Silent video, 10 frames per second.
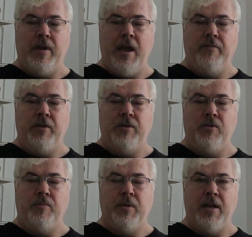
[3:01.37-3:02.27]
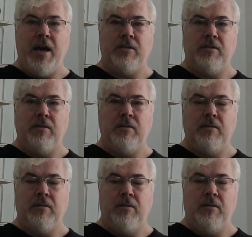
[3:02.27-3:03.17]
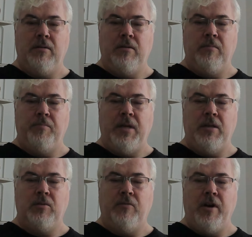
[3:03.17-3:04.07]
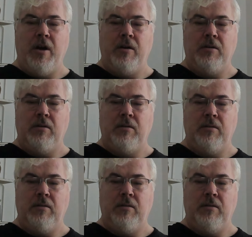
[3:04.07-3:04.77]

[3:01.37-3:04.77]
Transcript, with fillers: every human action piece of art,